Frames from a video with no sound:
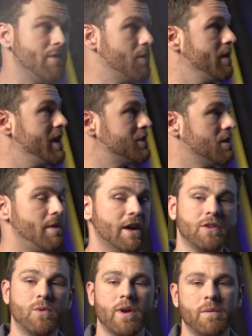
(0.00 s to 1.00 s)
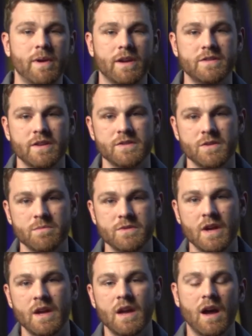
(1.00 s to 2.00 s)
information about the Quick Pick systems,
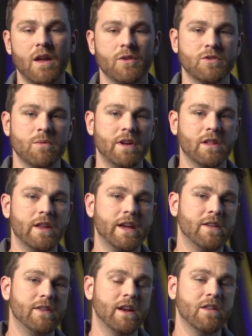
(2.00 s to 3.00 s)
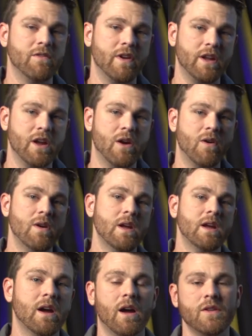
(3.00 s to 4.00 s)
uh, there's going to be a link at the end of the video.
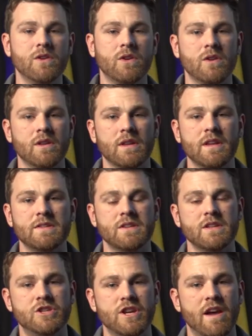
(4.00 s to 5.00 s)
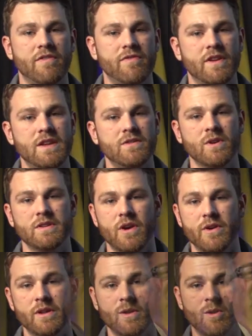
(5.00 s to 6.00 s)
Uh, you can listen to Jeff and he's going to tell you a